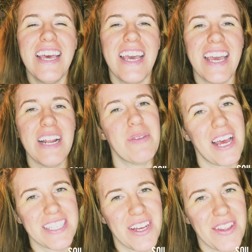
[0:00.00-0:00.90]
and apply
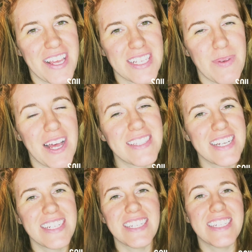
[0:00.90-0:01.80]
it to all things plants,
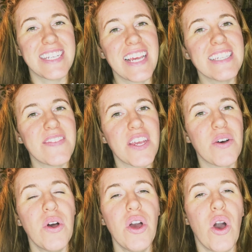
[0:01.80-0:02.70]
and in today's
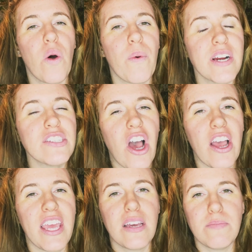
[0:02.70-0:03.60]
video we're
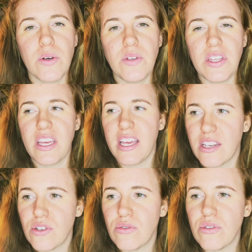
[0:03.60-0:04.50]
talking about the
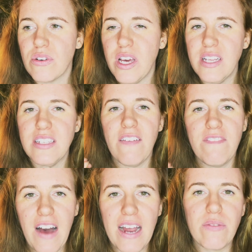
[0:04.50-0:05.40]
internet
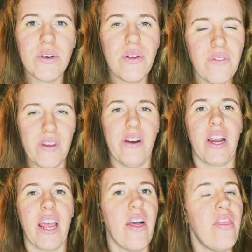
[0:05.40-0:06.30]
viral
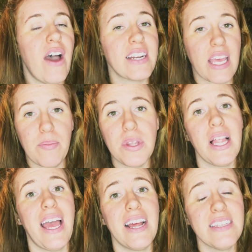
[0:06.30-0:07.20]
theory that a
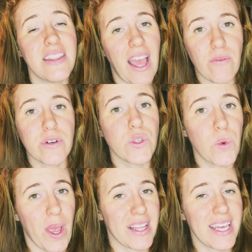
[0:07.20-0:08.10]
plant that roots
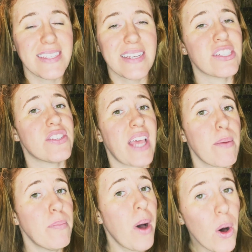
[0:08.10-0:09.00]
quickly, such as a
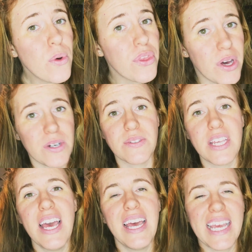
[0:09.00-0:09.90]
pothos,
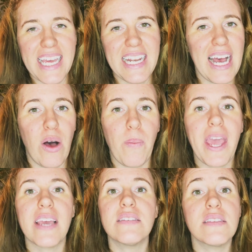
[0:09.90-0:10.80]
can help
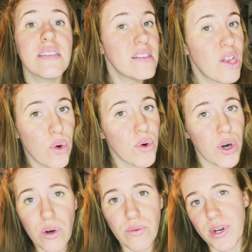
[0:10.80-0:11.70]
a
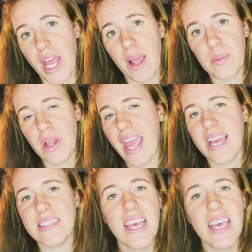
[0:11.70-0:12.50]
slower rooting plant,